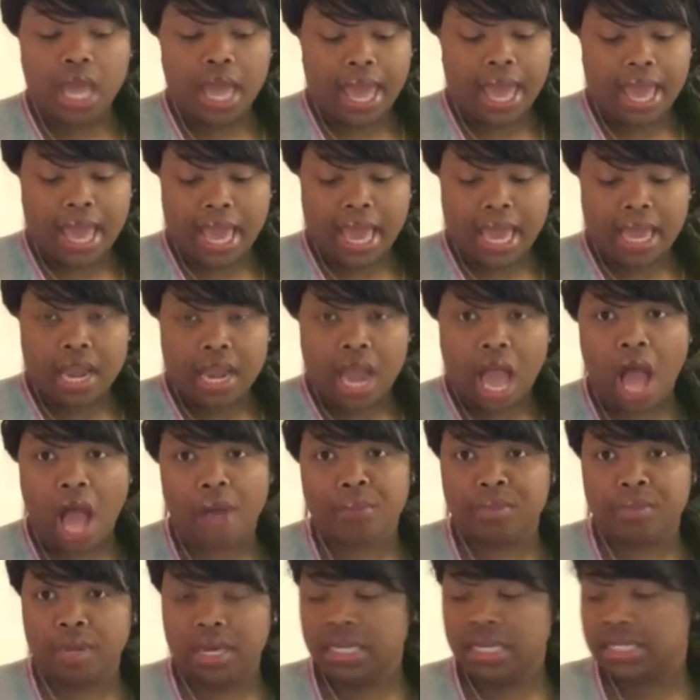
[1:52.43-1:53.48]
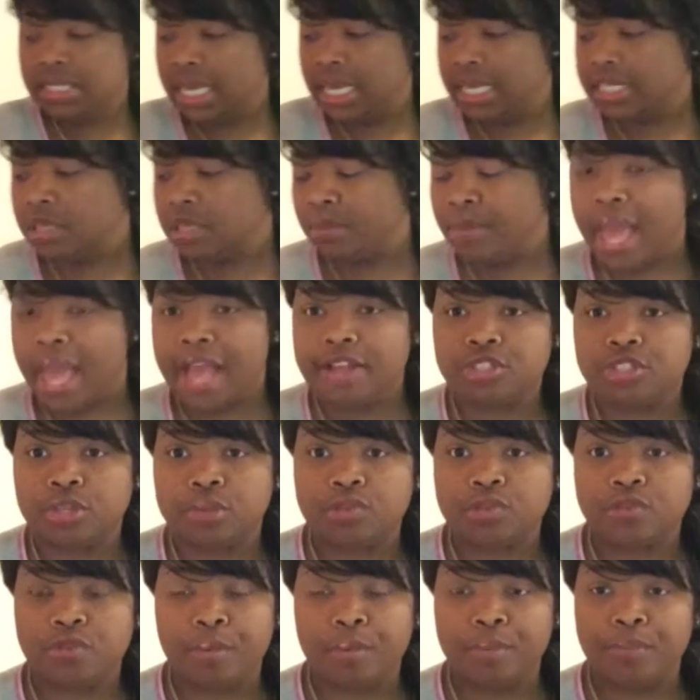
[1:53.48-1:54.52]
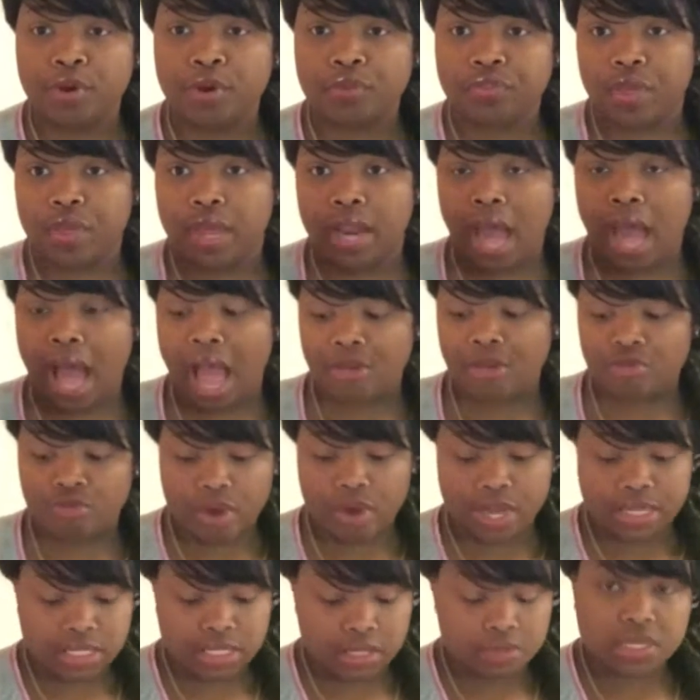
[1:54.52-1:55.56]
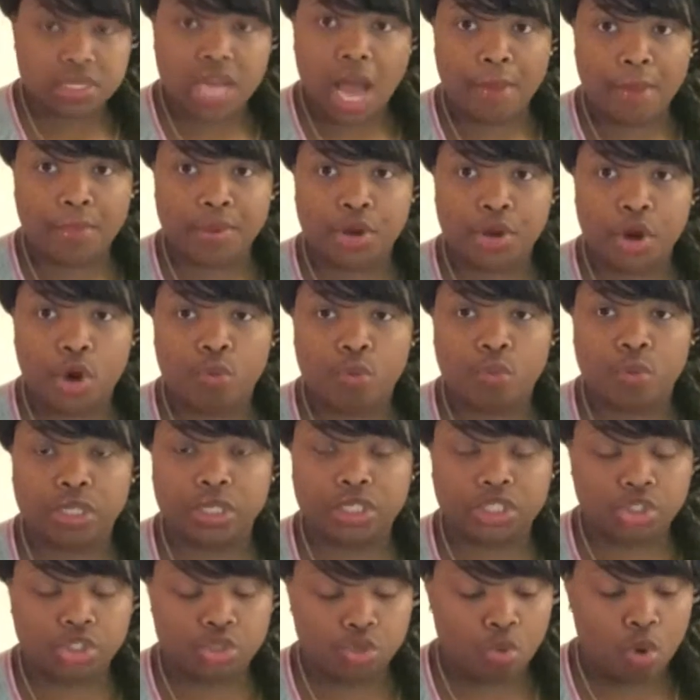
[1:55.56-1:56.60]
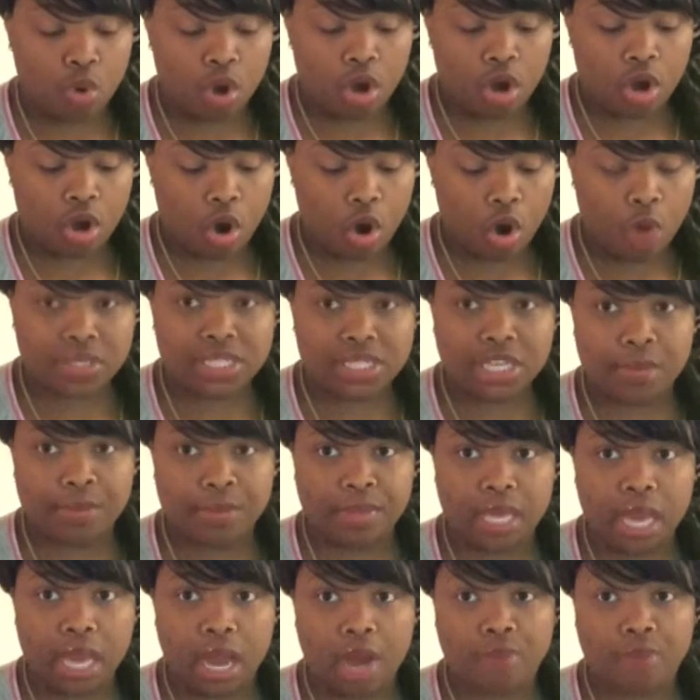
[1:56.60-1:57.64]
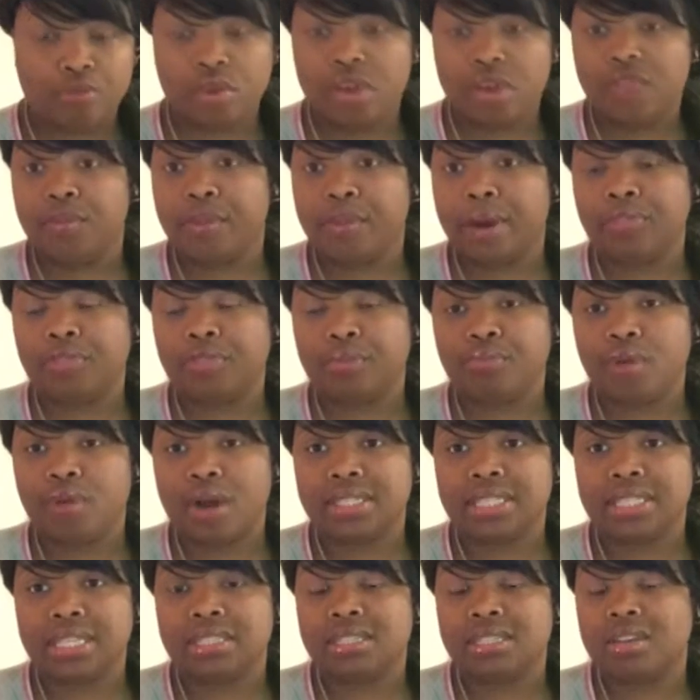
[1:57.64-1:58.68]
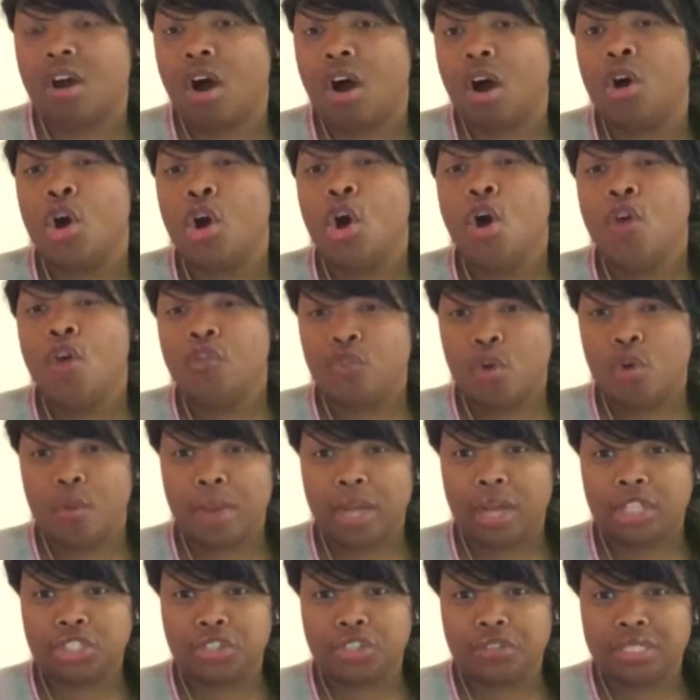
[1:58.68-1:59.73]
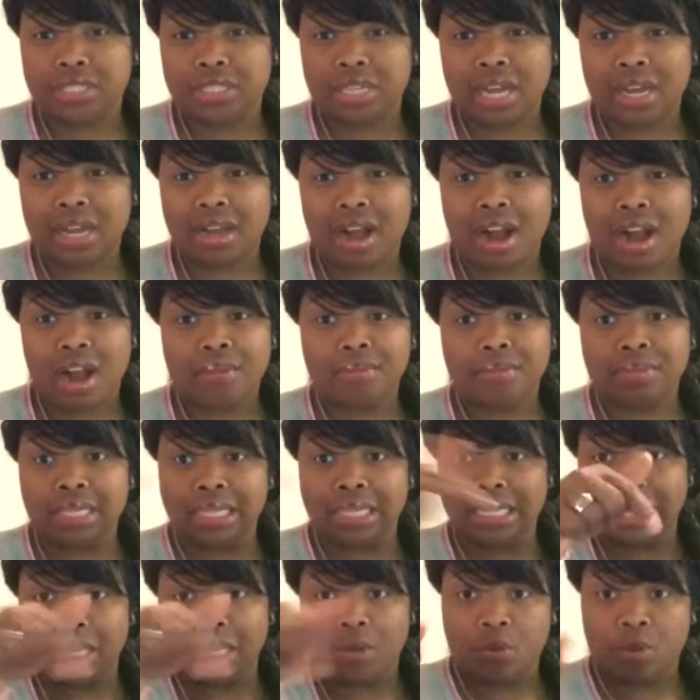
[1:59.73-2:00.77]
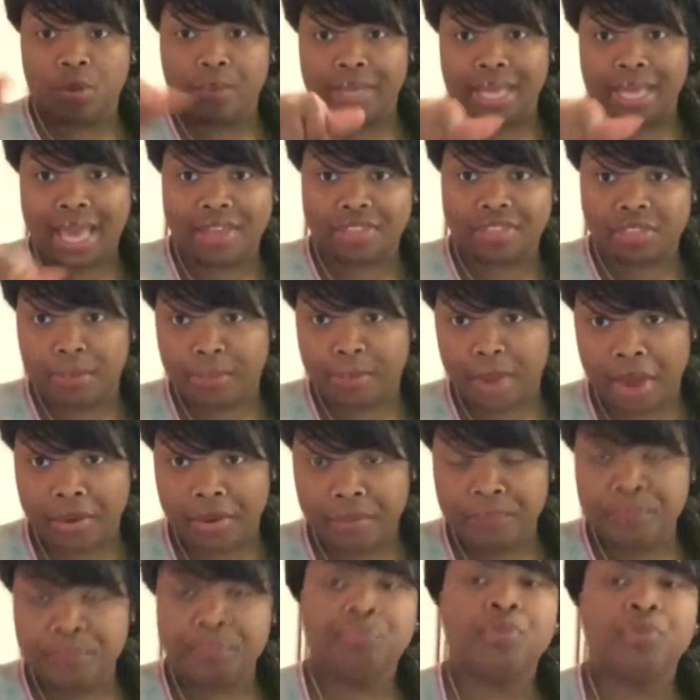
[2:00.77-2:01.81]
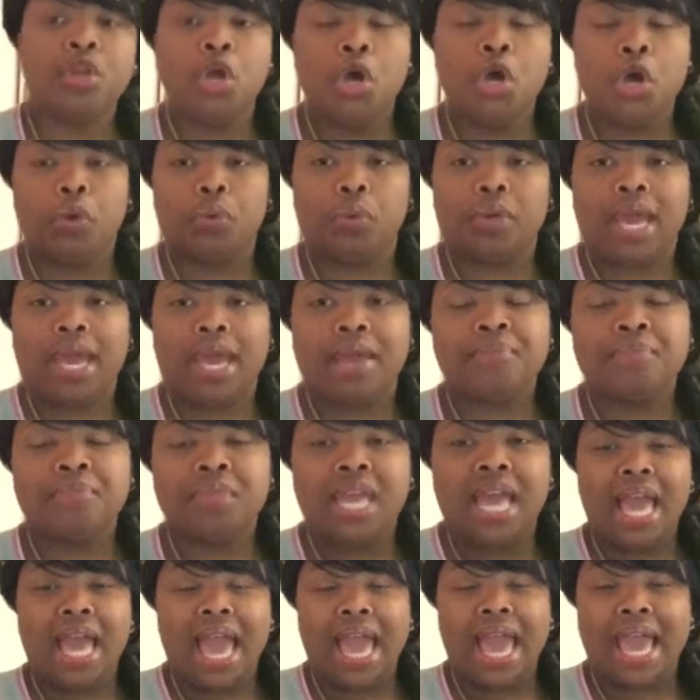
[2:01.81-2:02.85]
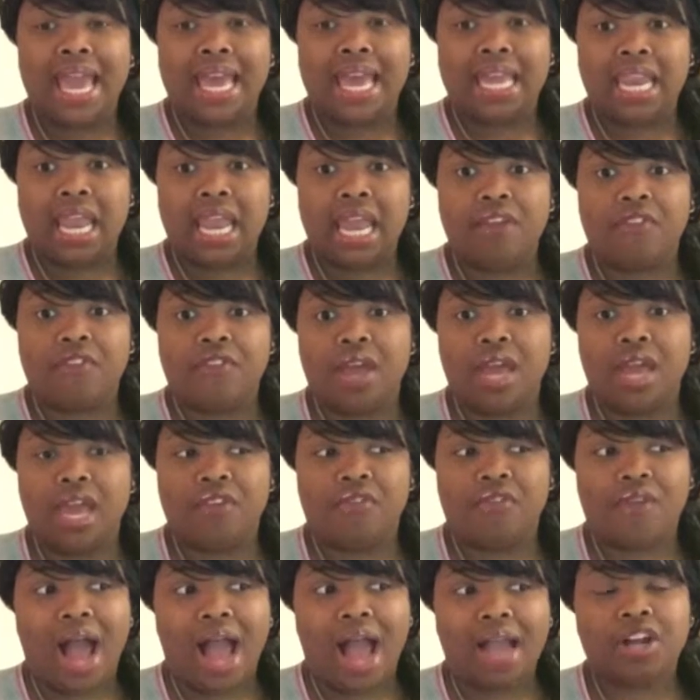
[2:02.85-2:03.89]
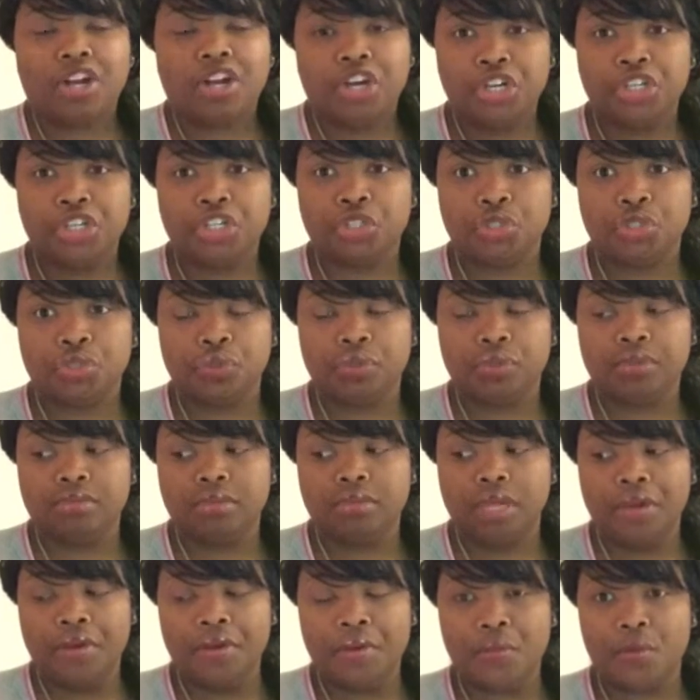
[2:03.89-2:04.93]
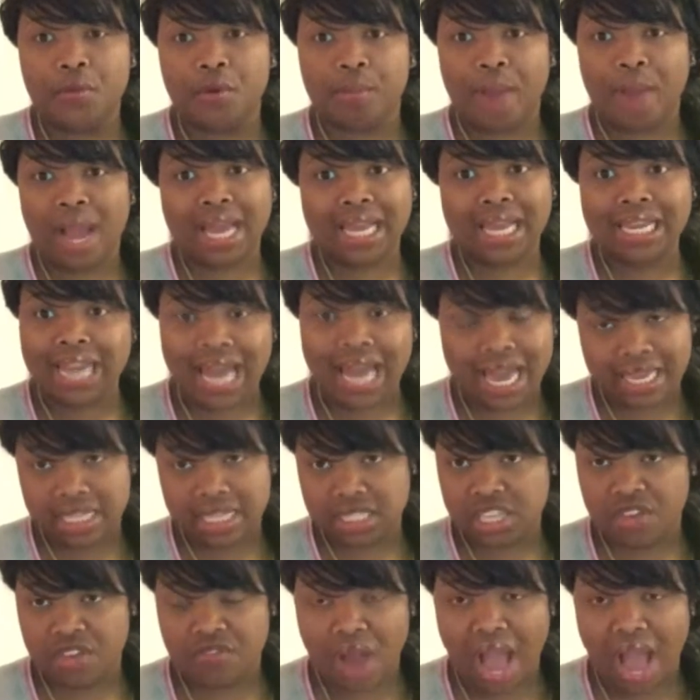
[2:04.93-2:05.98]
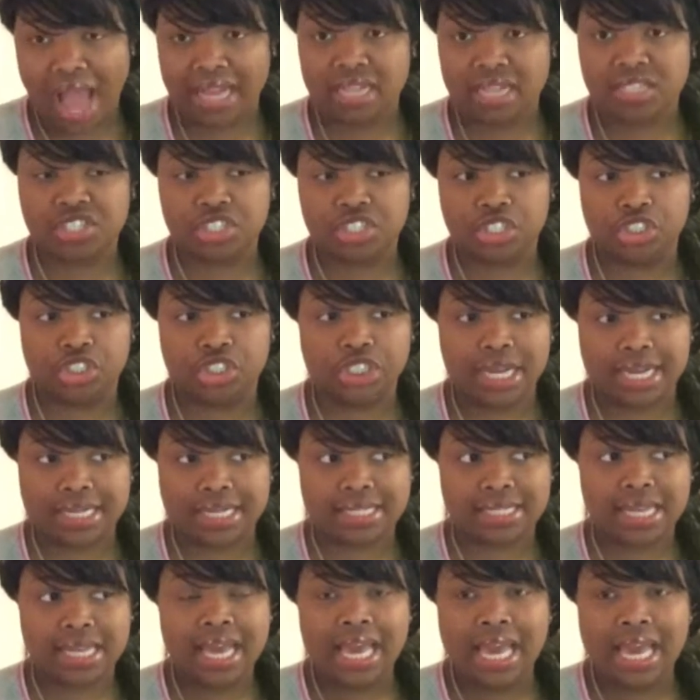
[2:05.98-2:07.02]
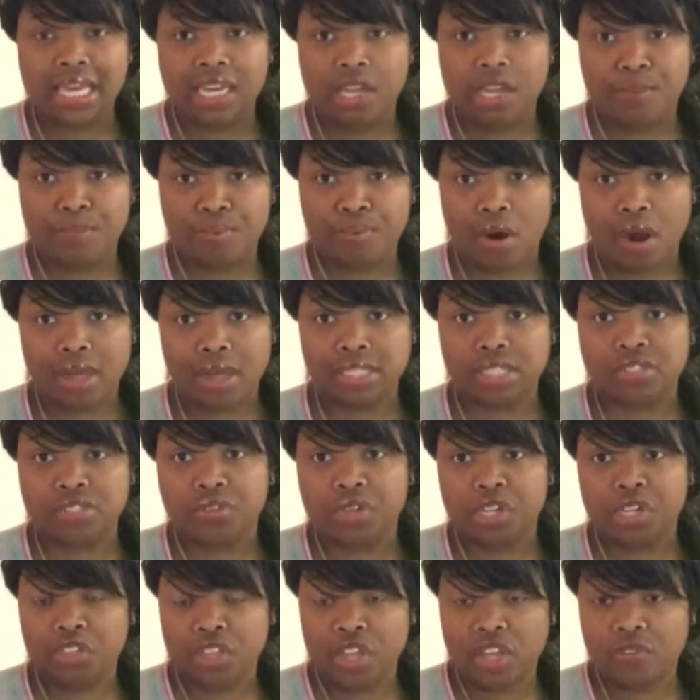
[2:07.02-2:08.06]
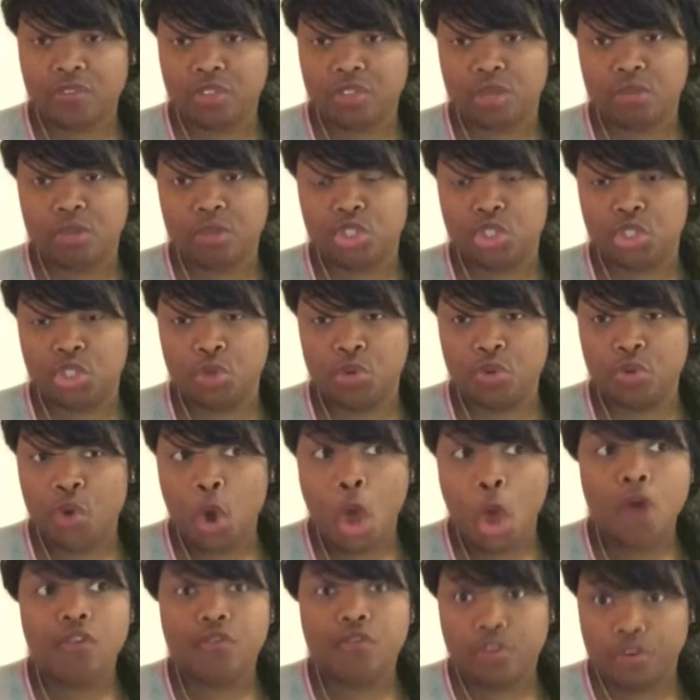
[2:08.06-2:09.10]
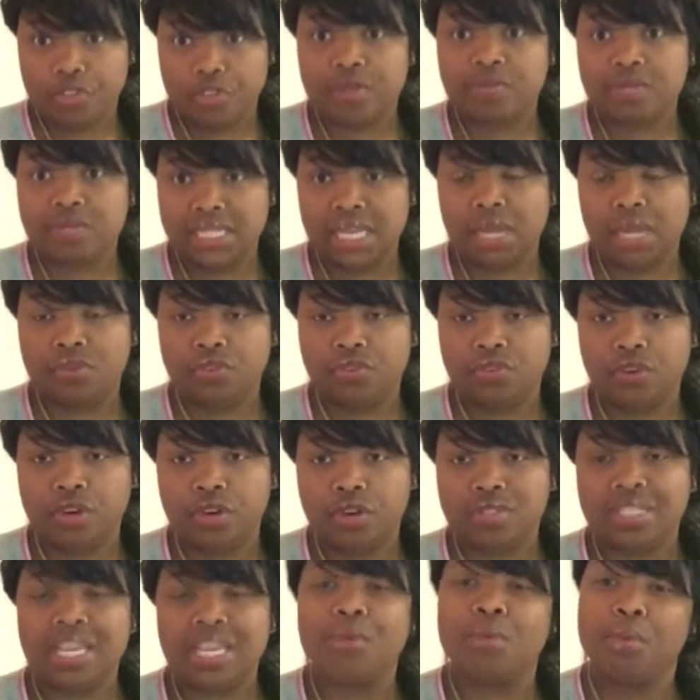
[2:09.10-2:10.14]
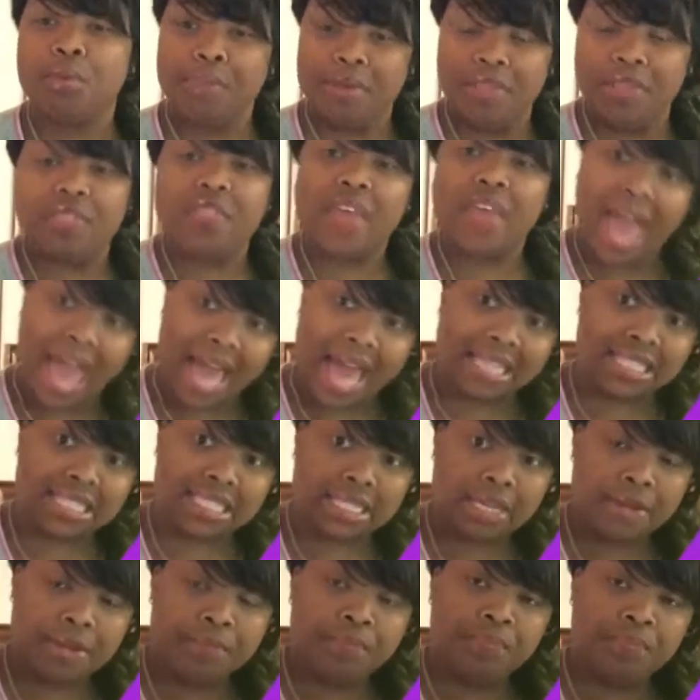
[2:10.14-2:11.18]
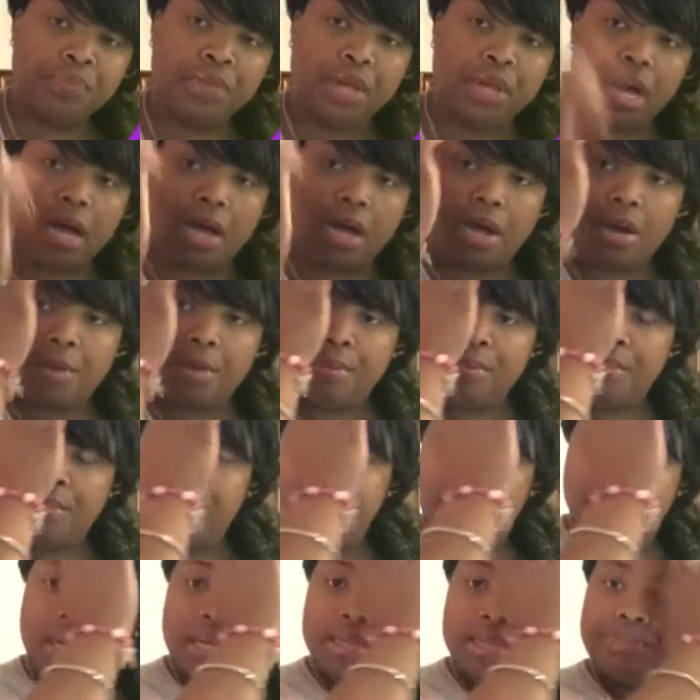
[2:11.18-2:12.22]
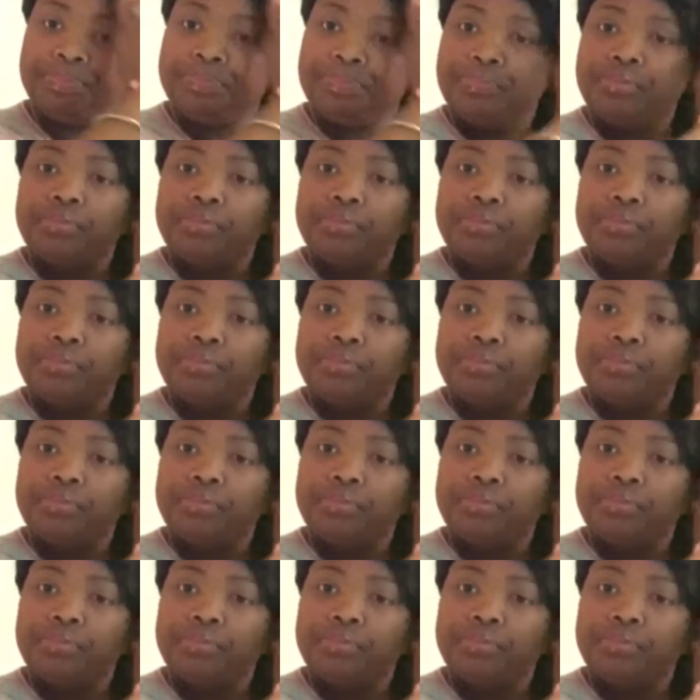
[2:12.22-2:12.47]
And I'm going to take some excerpts from a book that I read some time ago, which you all always hear me rave about the process called formyjourney.com. The link will be at the bottom. Okay? And if I could, with my clients, if I could suggest any process or anything for them to do for themselves first, it would be that. But